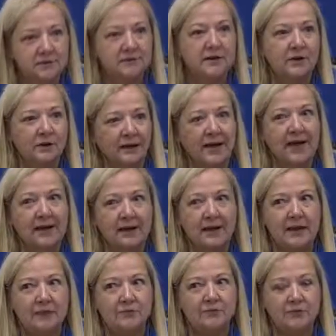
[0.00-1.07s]
So it kind of
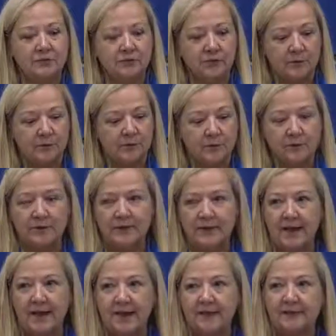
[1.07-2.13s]
keeps you from doing
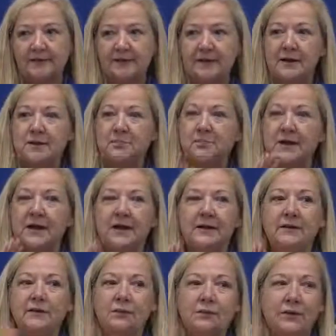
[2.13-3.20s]
that.
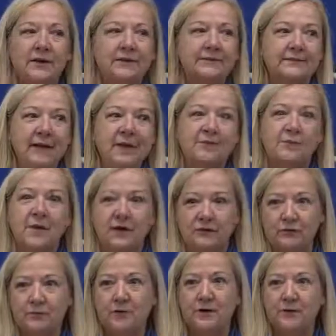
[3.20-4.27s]
But you want to save
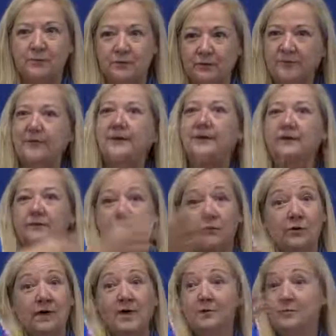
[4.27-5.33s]
about 20%
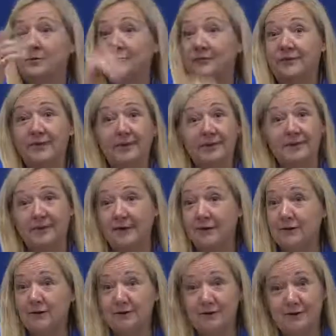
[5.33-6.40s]
or 100%
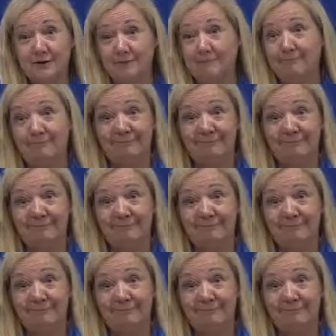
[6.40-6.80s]
like you do.